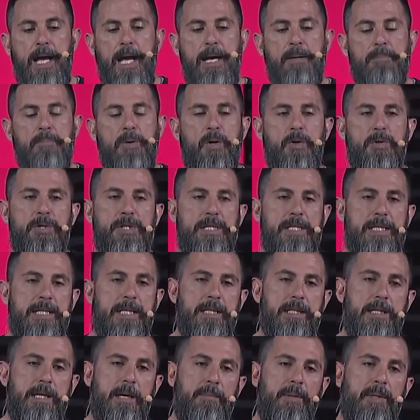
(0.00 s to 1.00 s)
and posts the
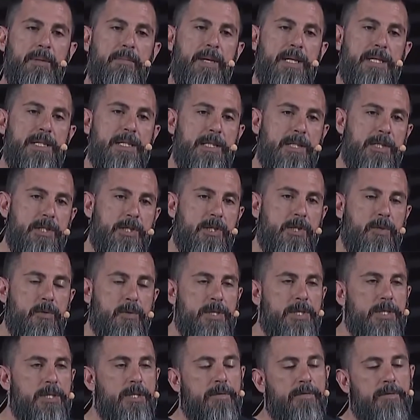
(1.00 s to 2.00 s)
incoming message to
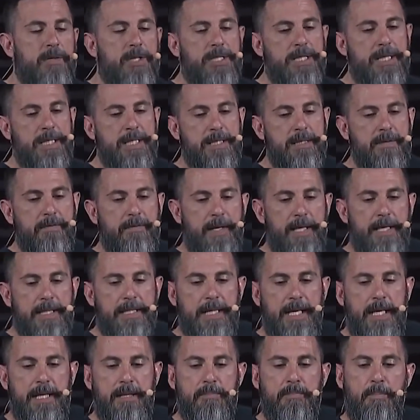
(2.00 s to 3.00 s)
a server-sent
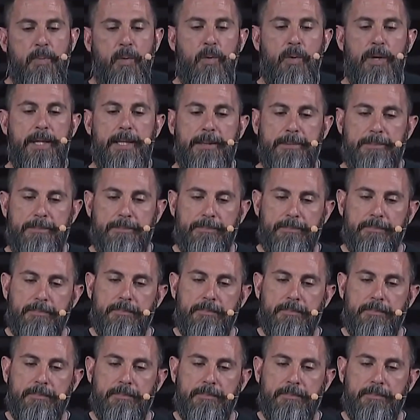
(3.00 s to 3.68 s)
event endpoint